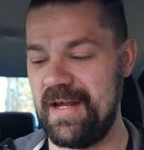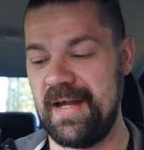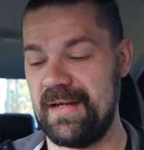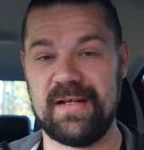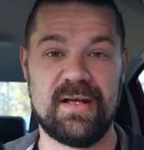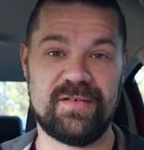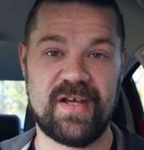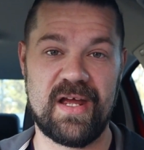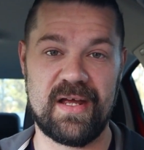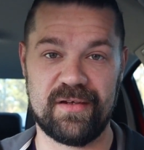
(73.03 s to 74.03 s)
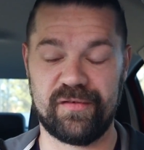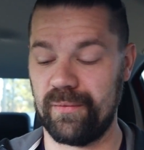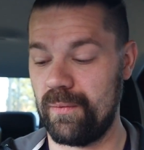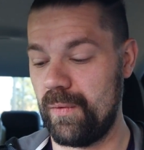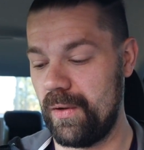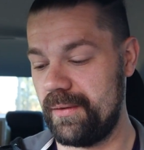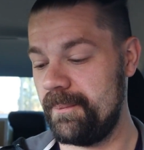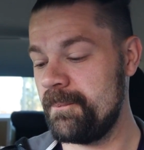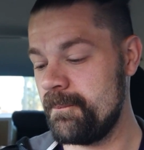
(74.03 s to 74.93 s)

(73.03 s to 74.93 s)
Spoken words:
and Entei as the reward.